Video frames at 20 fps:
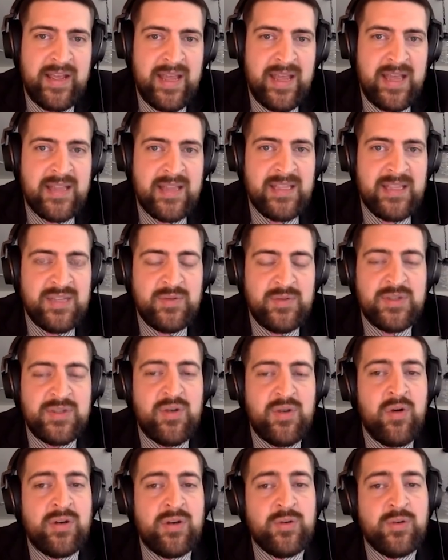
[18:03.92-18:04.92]
in, this was
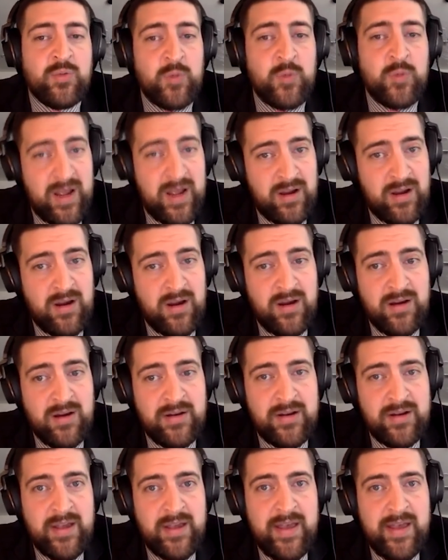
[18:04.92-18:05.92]
going to wreck
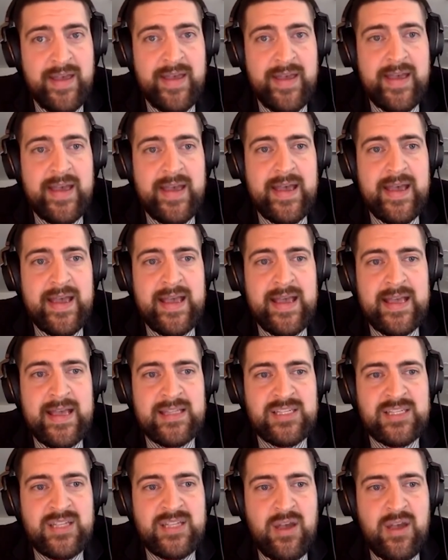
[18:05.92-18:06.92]
her.
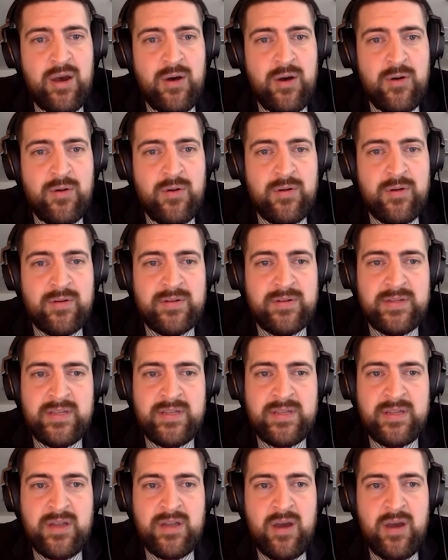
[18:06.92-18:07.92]
And so,
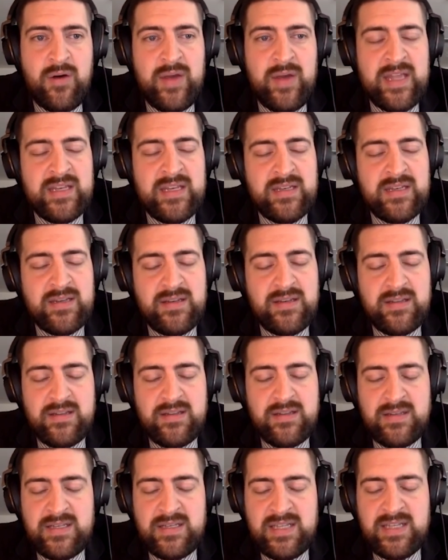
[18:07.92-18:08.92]
and
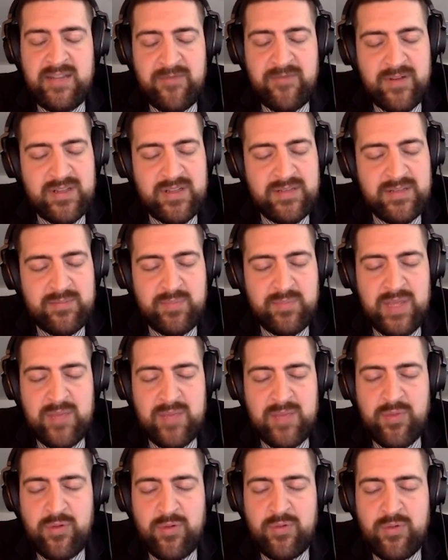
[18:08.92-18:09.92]
different
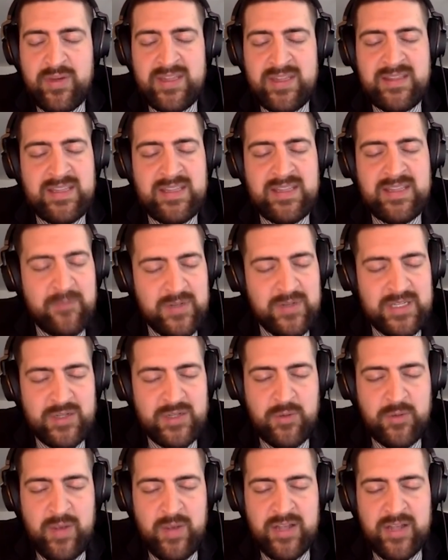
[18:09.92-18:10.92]
people with different
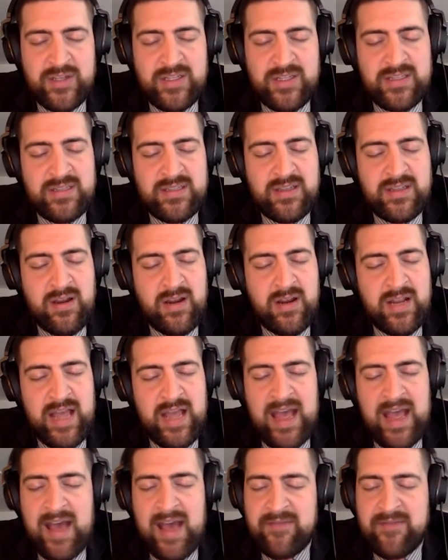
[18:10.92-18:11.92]
situations are going
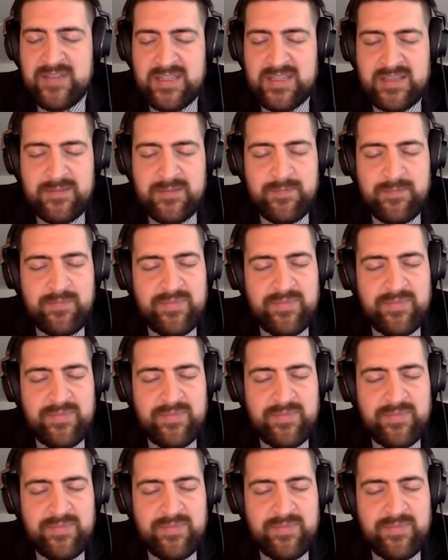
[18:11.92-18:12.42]
to have to